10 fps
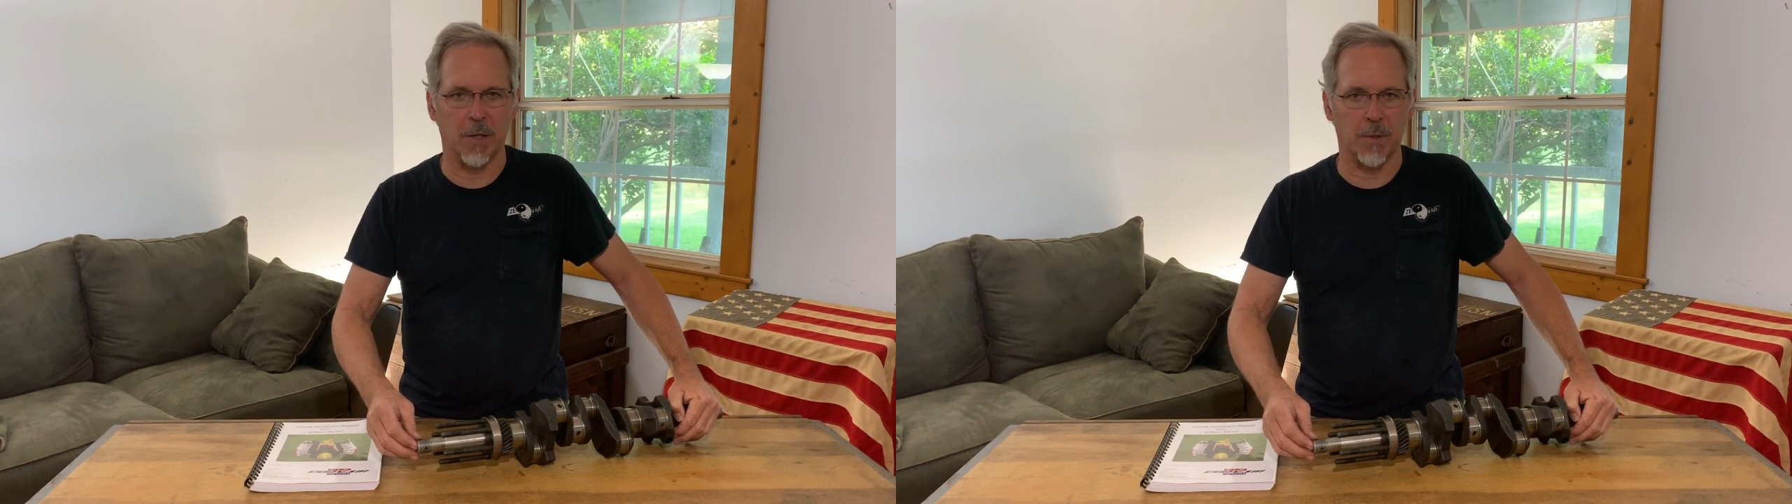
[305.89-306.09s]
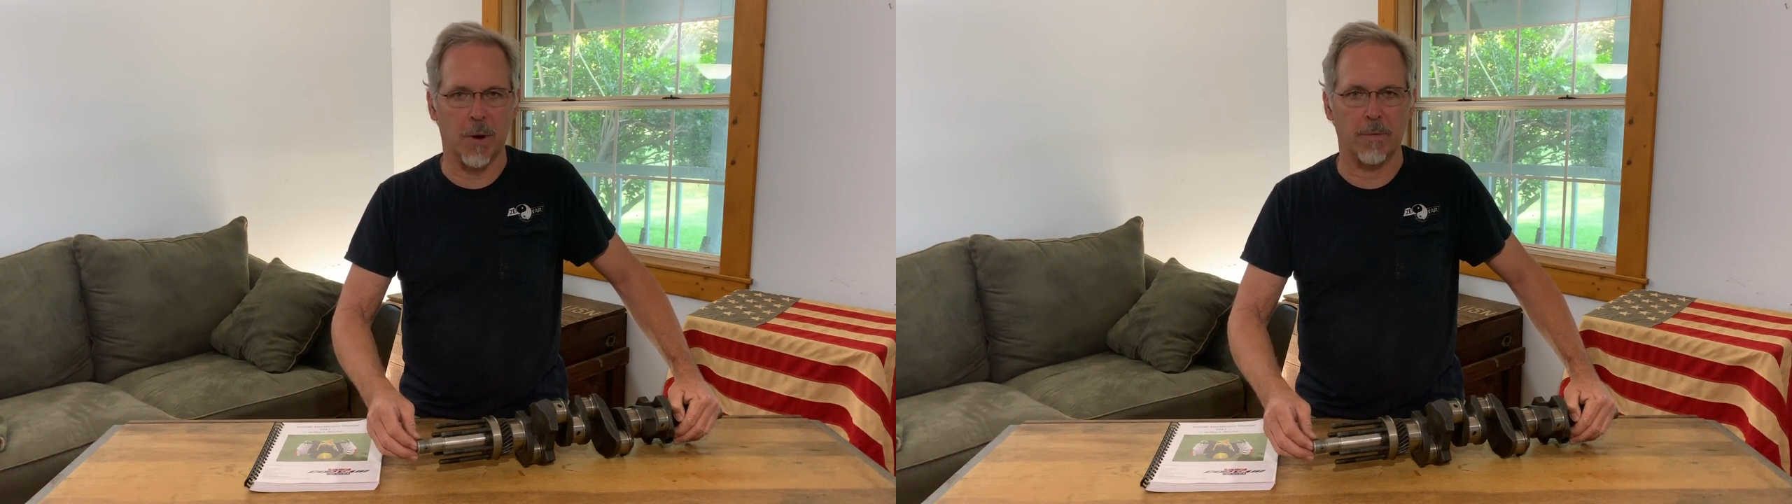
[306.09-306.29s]

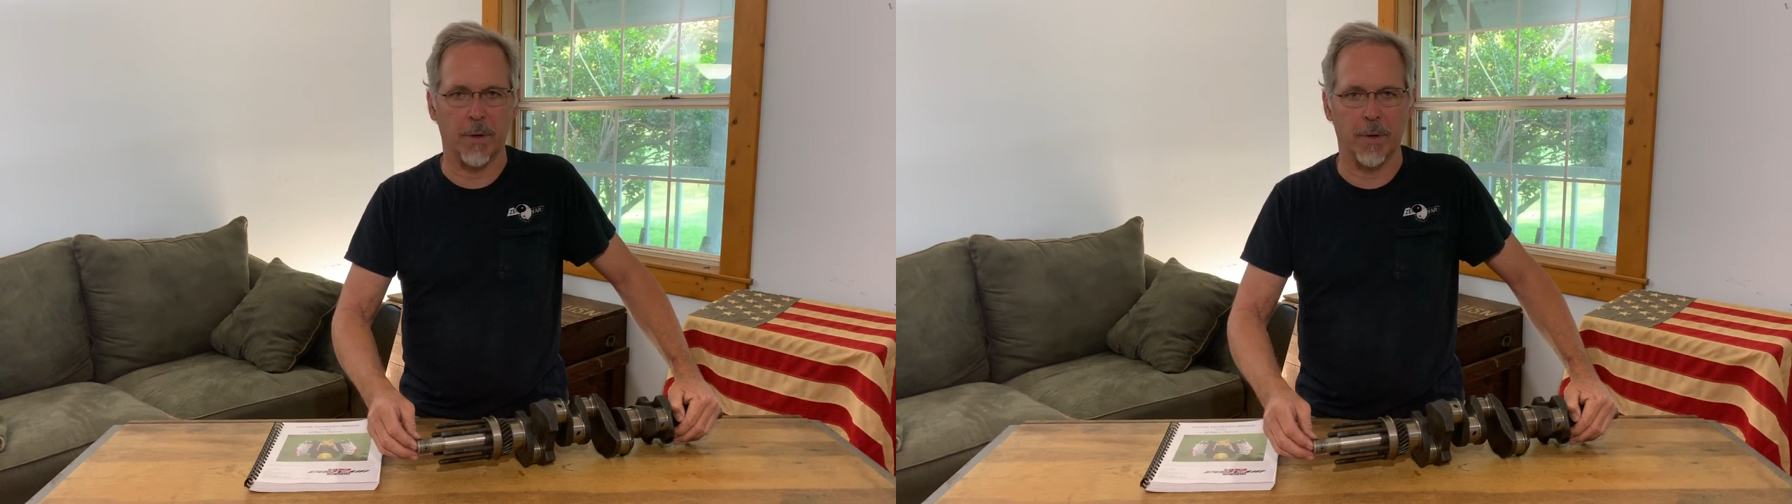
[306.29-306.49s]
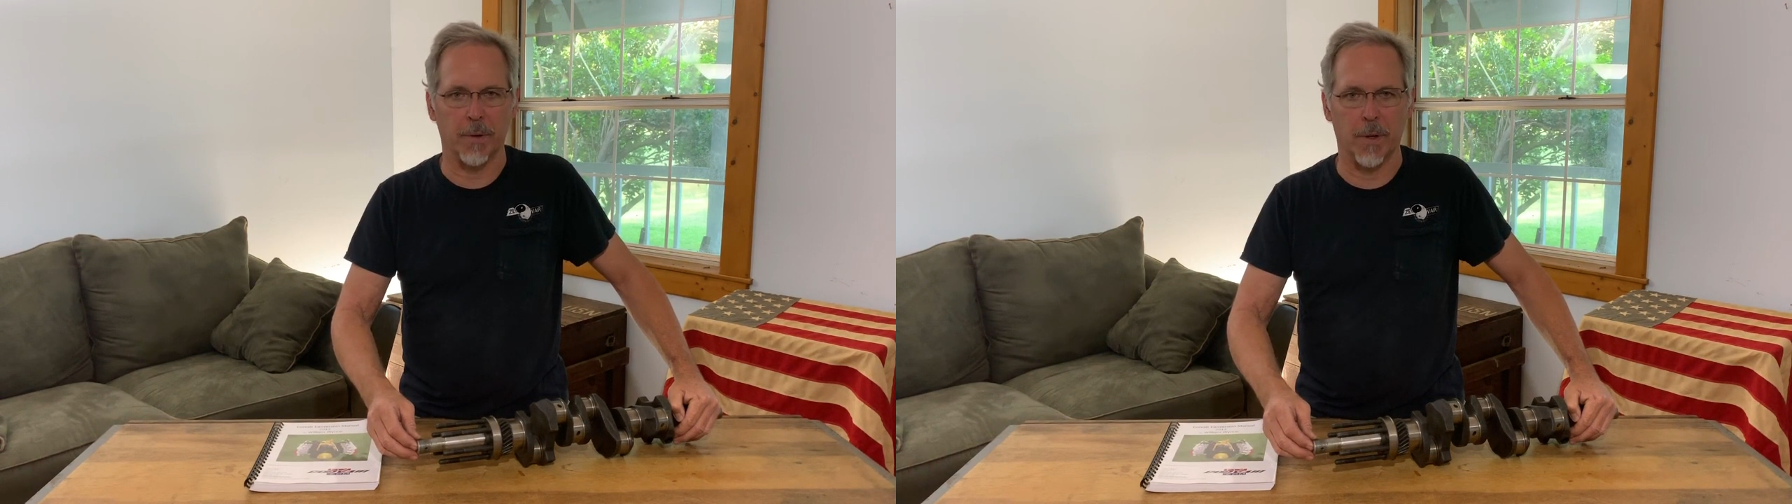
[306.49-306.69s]
is
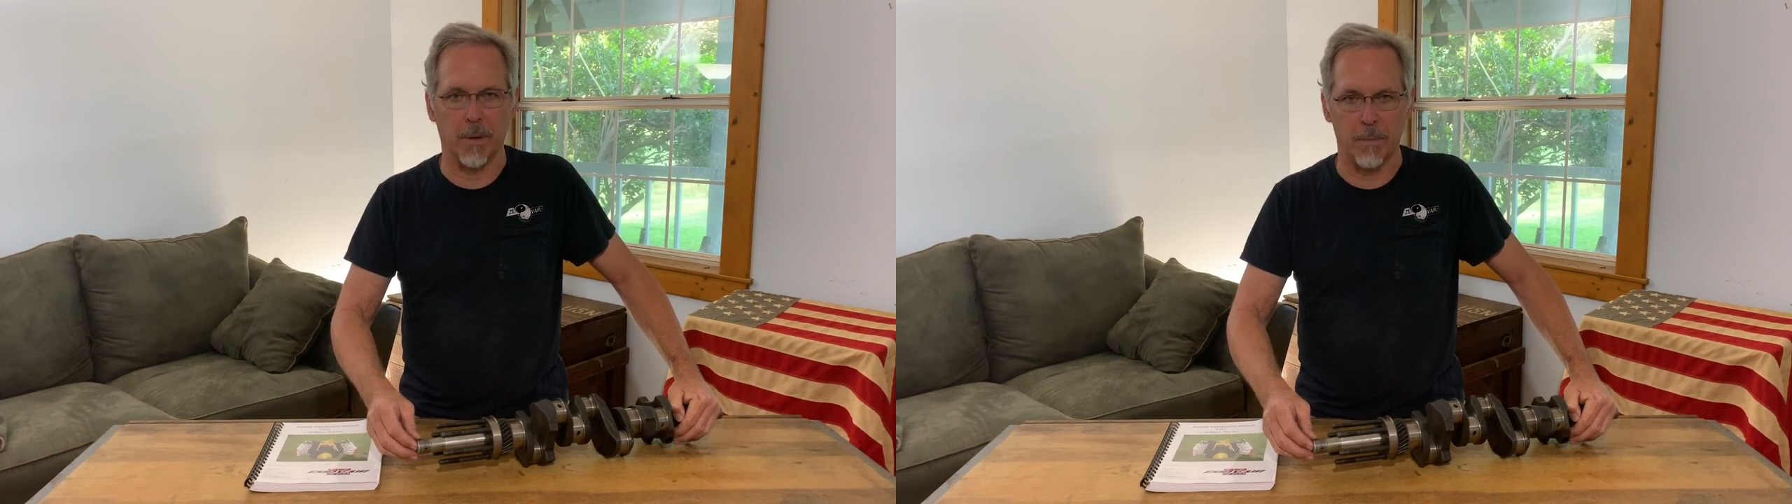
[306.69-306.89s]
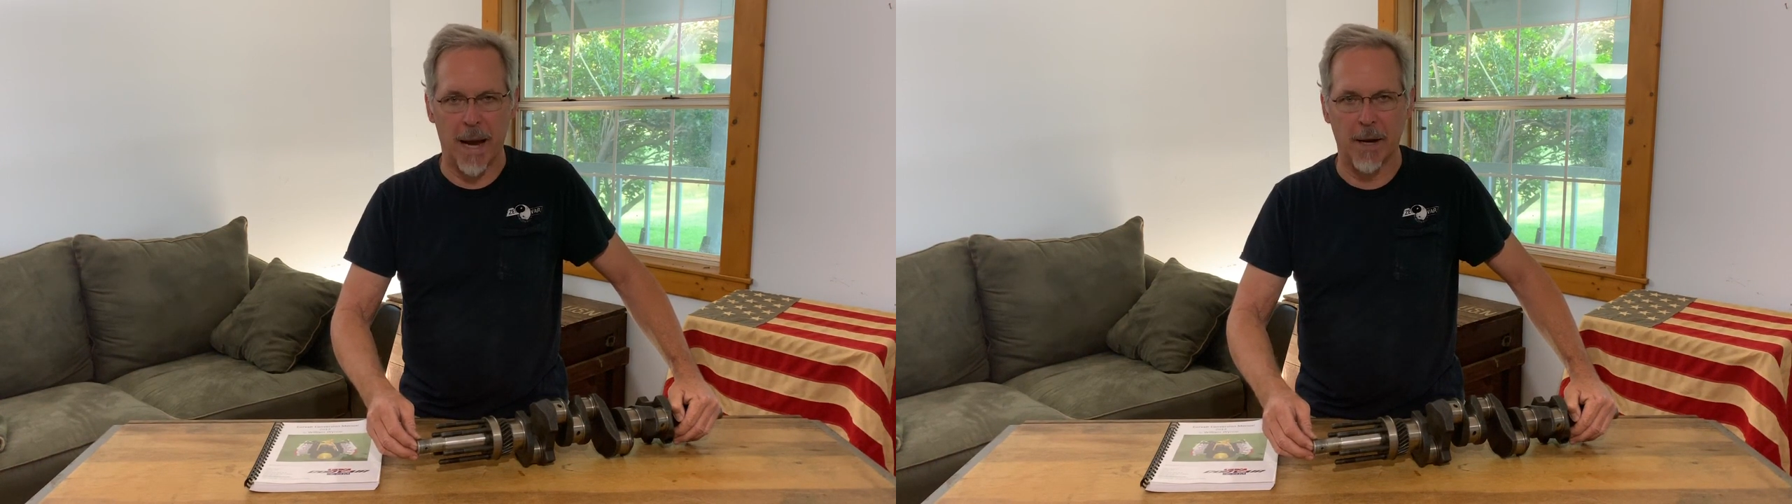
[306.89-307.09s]
offered in the
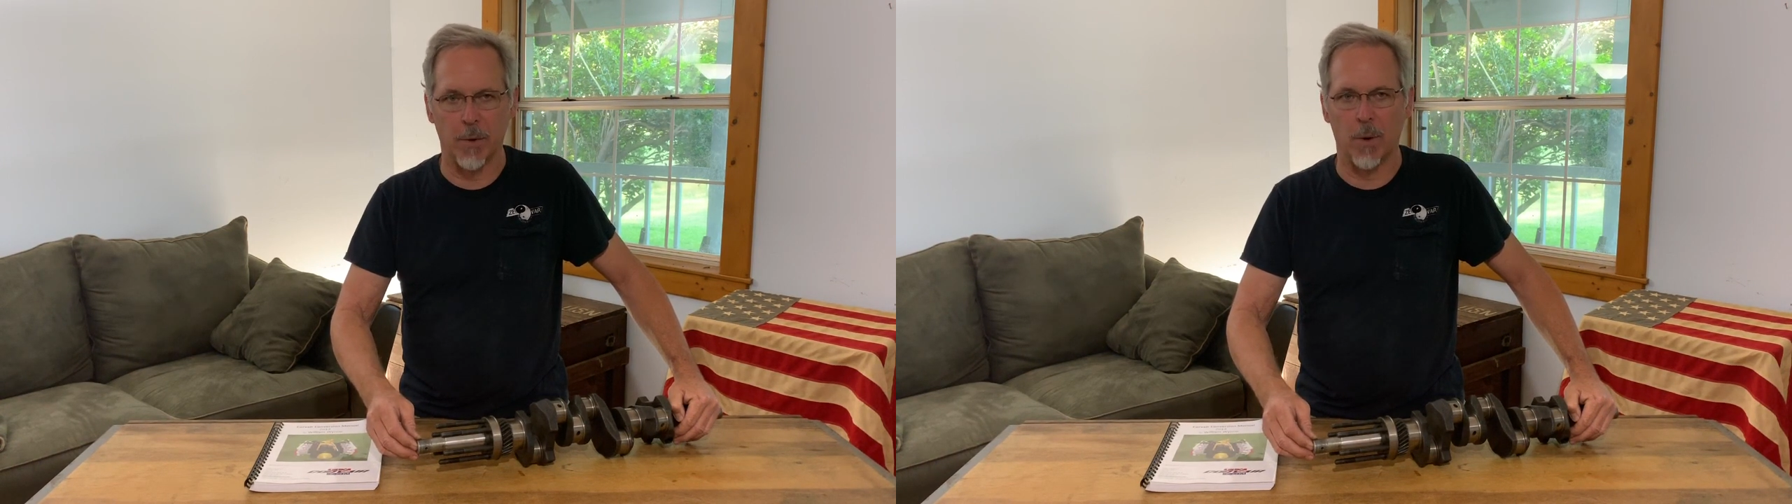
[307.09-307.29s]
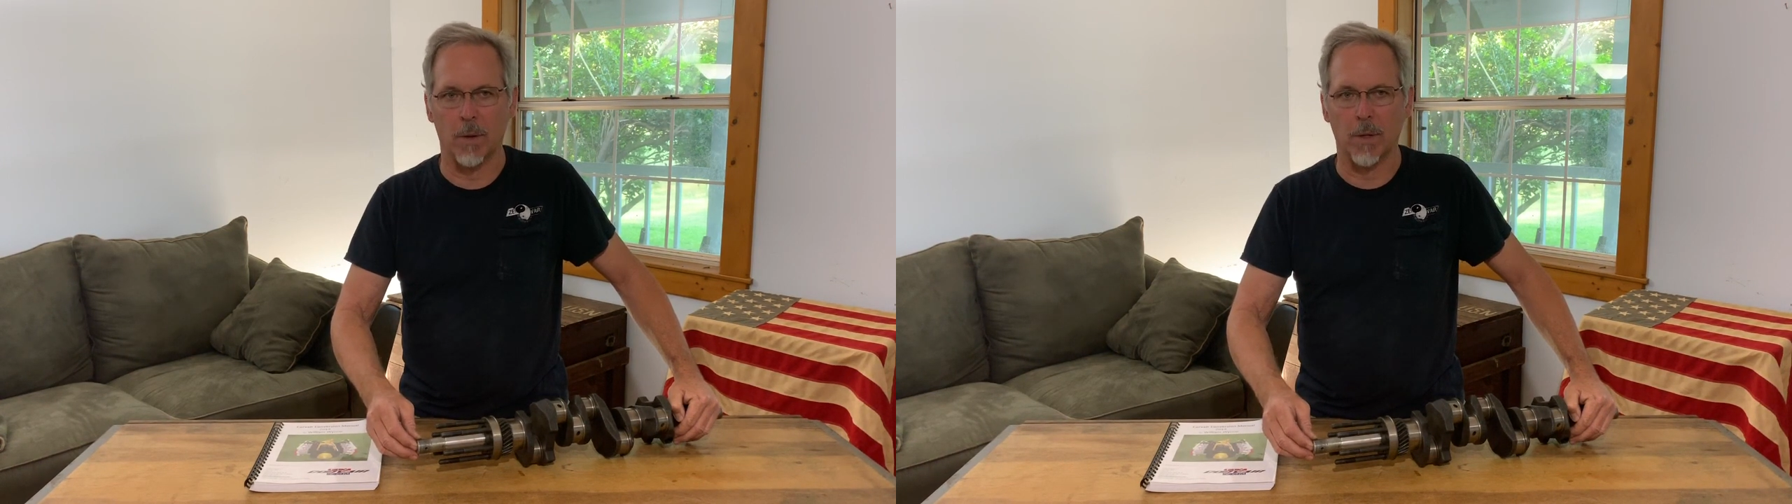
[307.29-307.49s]

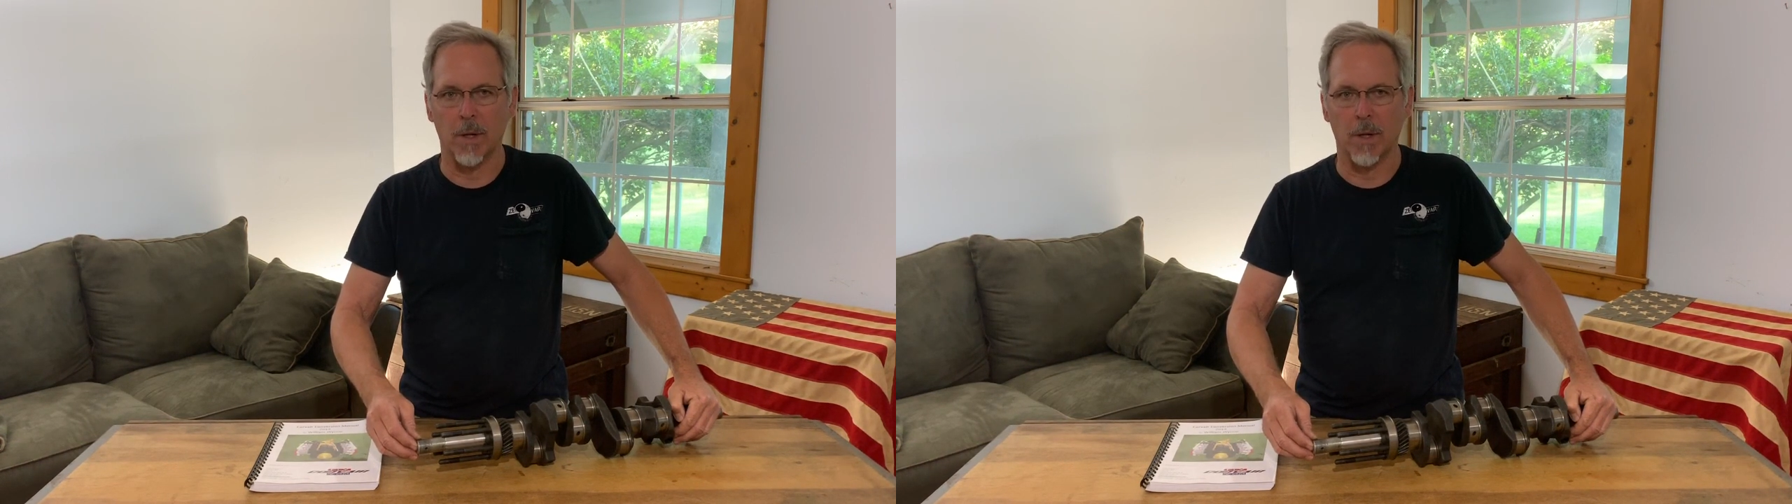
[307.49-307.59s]
manual,